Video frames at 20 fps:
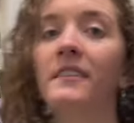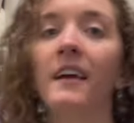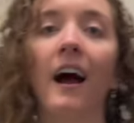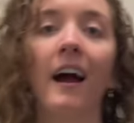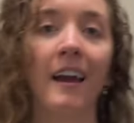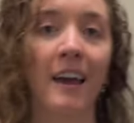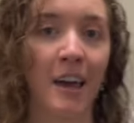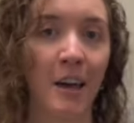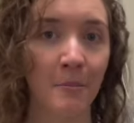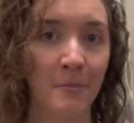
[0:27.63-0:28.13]

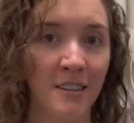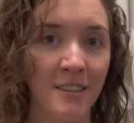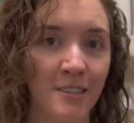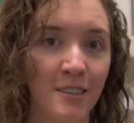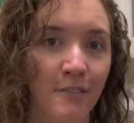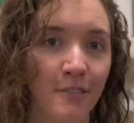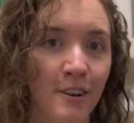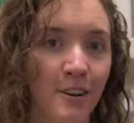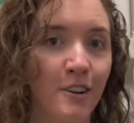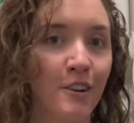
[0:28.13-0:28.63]
I am in a
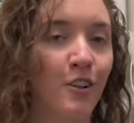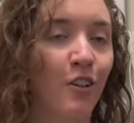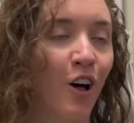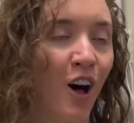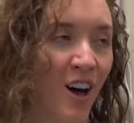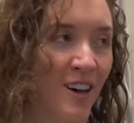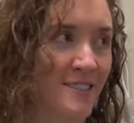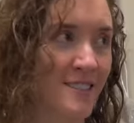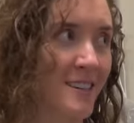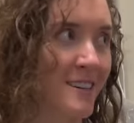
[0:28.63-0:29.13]
different
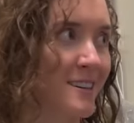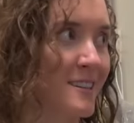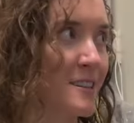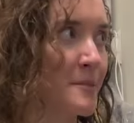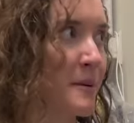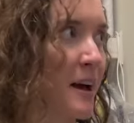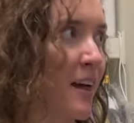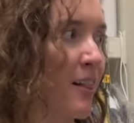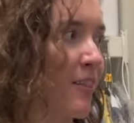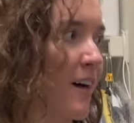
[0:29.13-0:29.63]
closet than
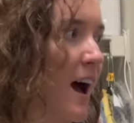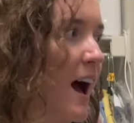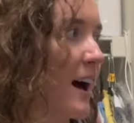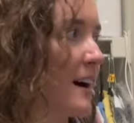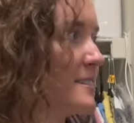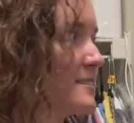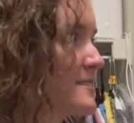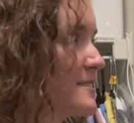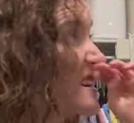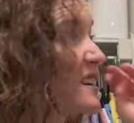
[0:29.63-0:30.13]
my
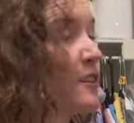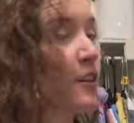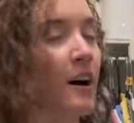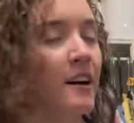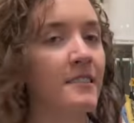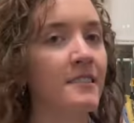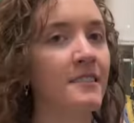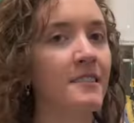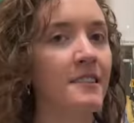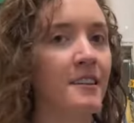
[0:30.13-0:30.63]
last
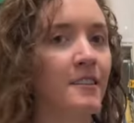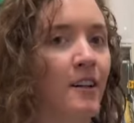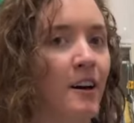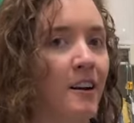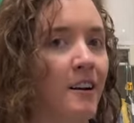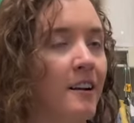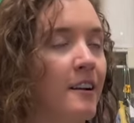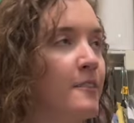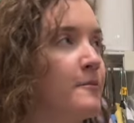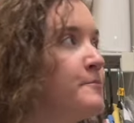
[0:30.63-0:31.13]
closet
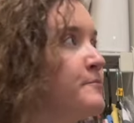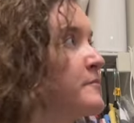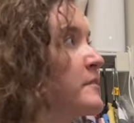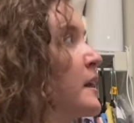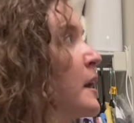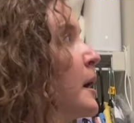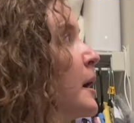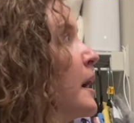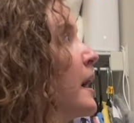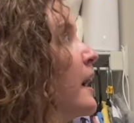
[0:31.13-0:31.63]
declutter
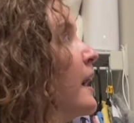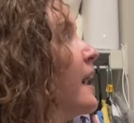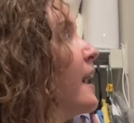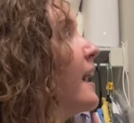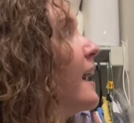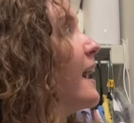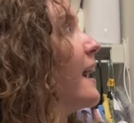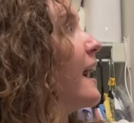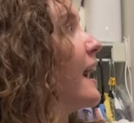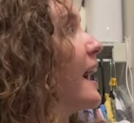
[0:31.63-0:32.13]

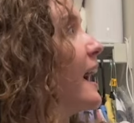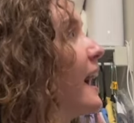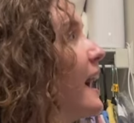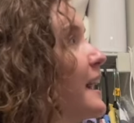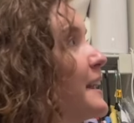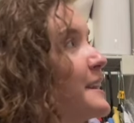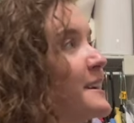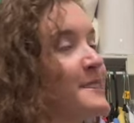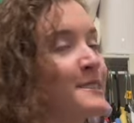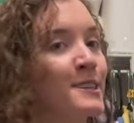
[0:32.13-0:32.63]

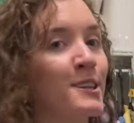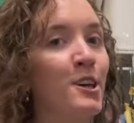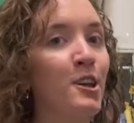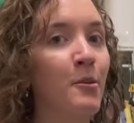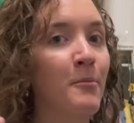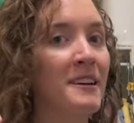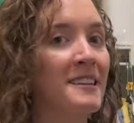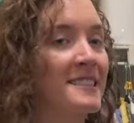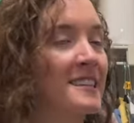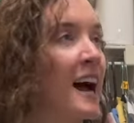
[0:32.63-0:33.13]
and it's a little
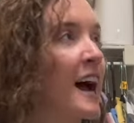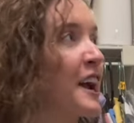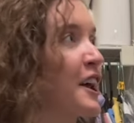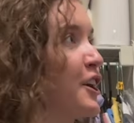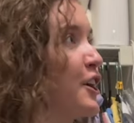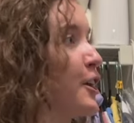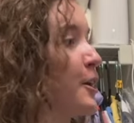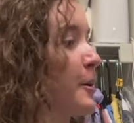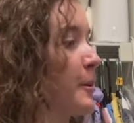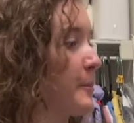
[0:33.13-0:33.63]
bit
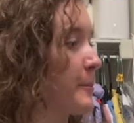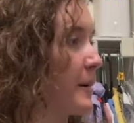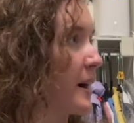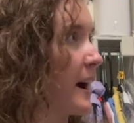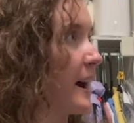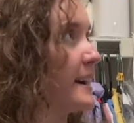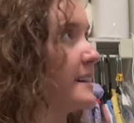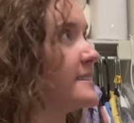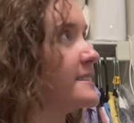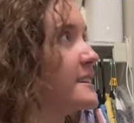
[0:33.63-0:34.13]
tighter,
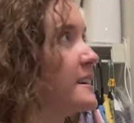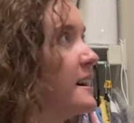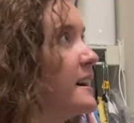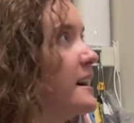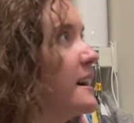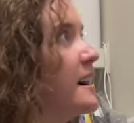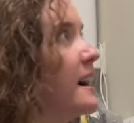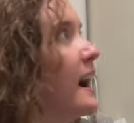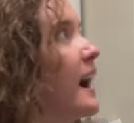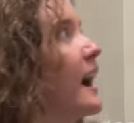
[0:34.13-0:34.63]
but
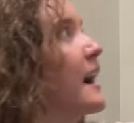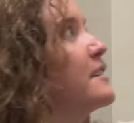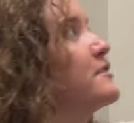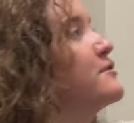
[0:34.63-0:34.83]
I